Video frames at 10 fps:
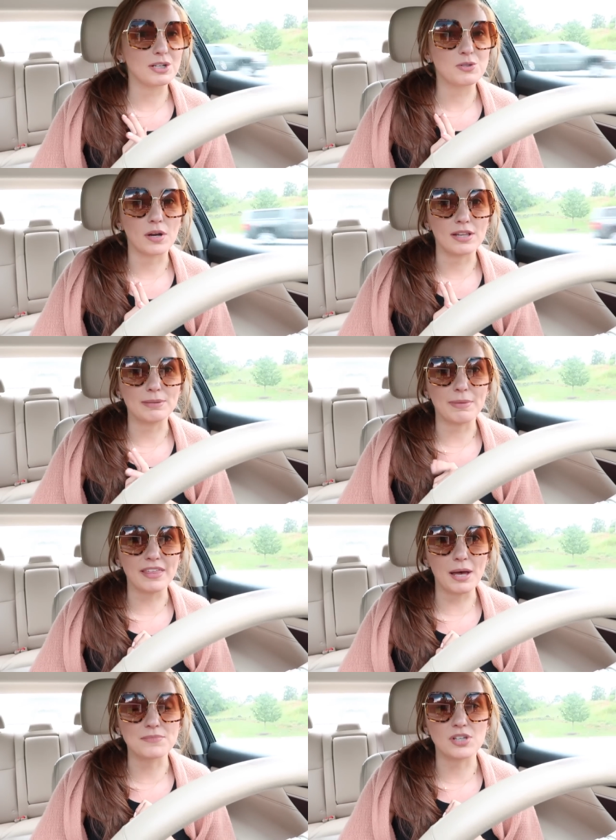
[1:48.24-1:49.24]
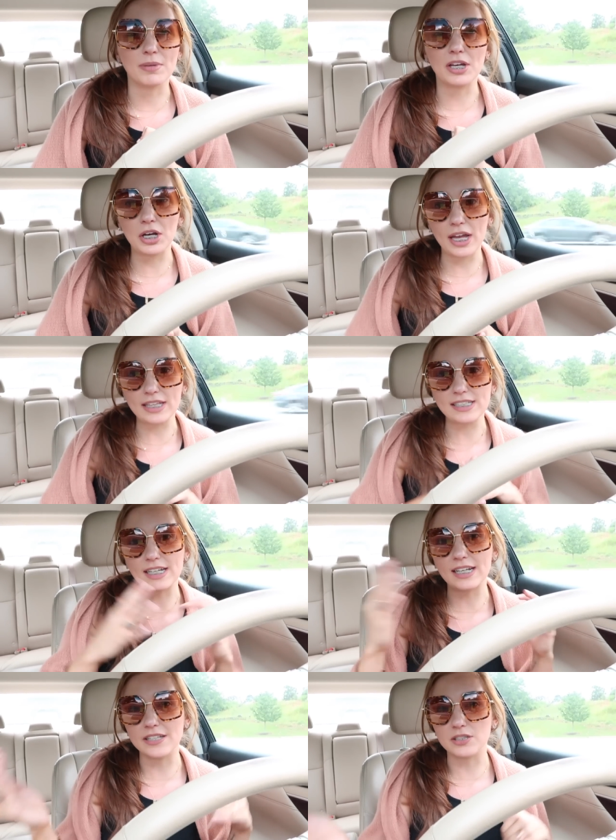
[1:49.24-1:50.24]
twiddling my thumbs. So I'm like, okay, at least
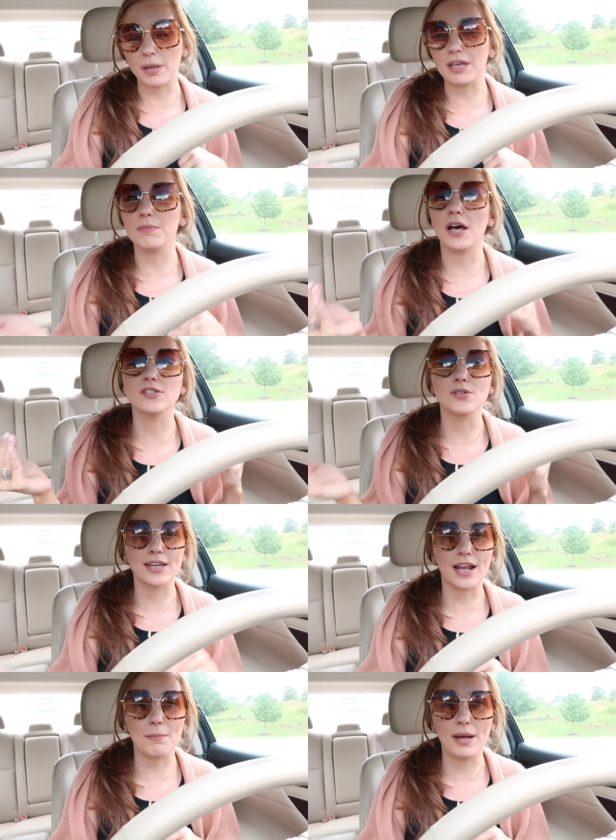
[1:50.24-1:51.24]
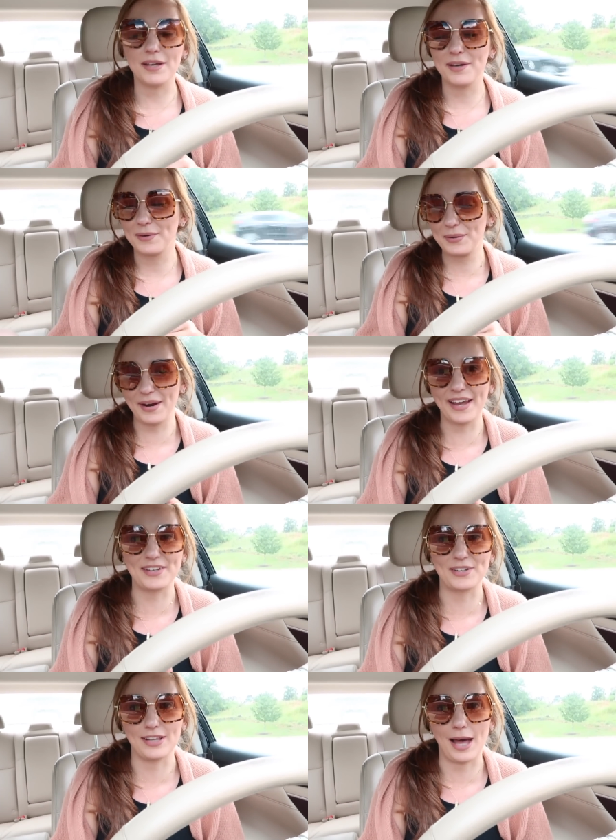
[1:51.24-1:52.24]
I can answer my emails. So I get out my
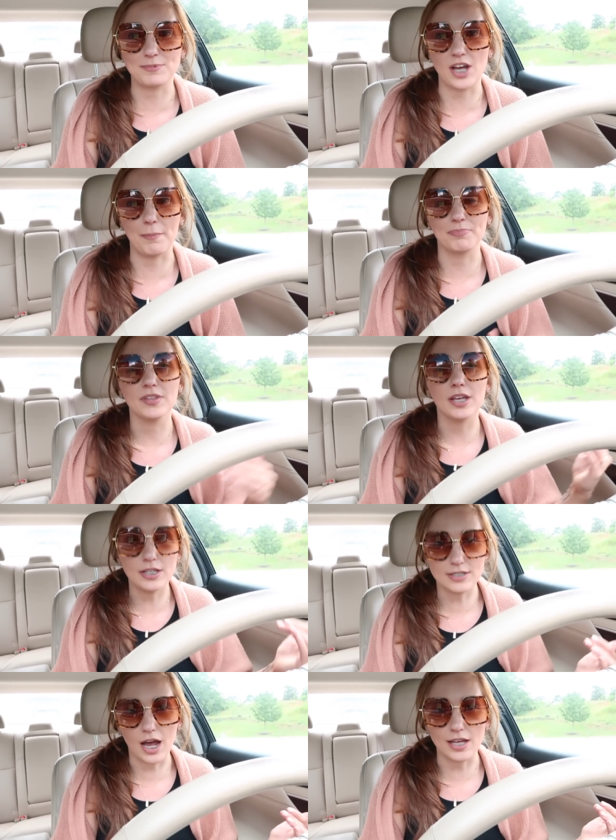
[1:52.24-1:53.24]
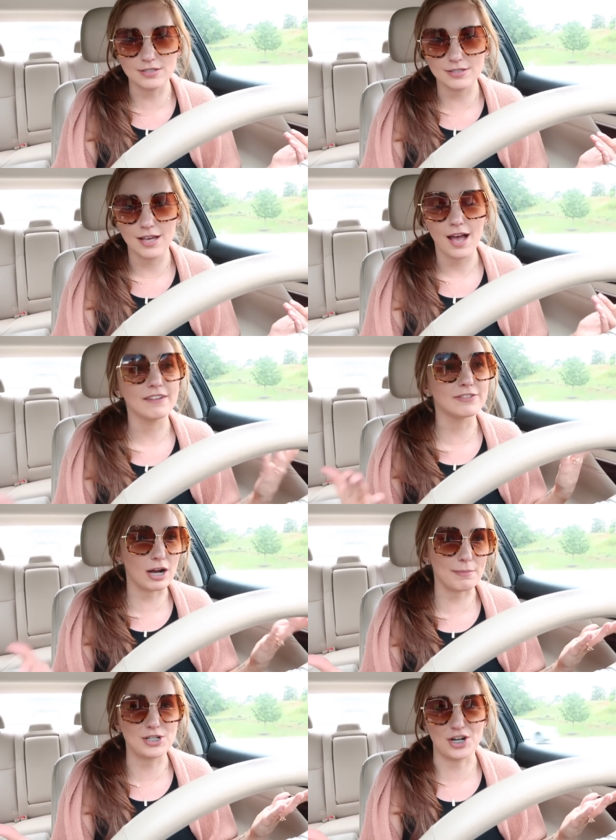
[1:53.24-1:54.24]
regular laptop, it dies.
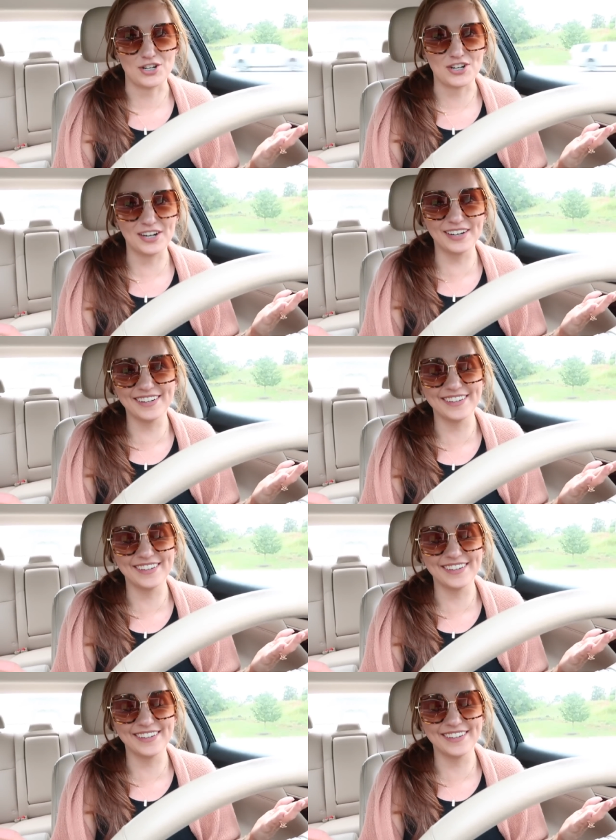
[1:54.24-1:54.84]
Forgot my charger.